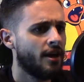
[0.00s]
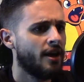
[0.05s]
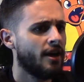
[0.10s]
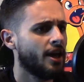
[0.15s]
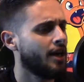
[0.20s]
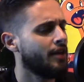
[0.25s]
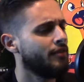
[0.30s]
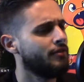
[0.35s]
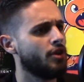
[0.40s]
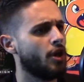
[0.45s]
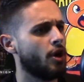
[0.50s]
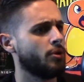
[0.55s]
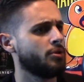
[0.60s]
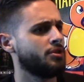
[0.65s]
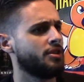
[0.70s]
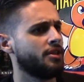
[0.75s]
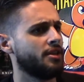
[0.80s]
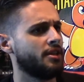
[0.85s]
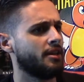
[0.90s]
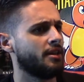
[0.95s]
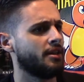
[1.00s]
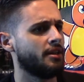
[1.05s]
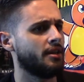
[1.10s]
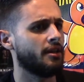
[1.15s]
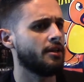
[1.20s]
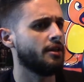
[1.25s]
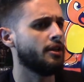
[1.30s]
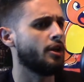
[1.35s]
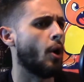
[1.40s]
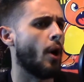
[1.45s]
Even though she,
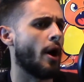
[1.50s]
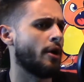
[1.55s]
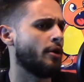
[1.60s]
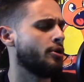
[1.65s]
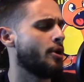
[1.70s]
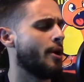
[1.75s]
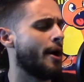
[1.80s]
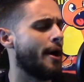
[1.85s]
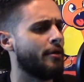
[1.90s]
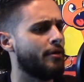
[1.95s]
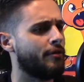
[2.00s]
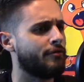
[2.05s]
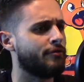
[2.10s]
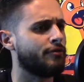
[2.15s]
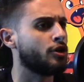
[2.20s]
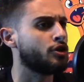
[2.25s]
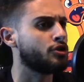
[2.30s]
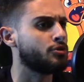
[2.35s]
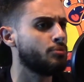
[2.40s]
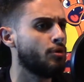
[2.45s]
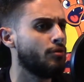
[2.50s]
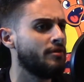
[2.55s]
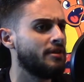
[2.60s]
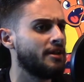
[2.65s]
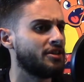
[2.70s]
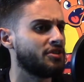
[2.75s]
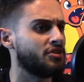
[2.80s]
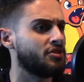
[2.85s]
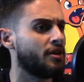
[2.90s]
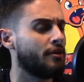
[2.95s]
I don't know how the first movie
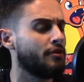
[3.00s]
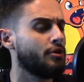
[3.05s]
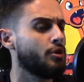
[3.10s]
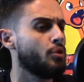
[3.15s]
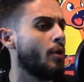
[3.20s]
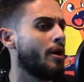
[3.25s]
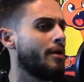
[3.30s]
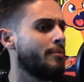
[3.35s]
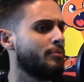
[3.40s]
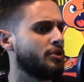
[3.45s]
necessarily went,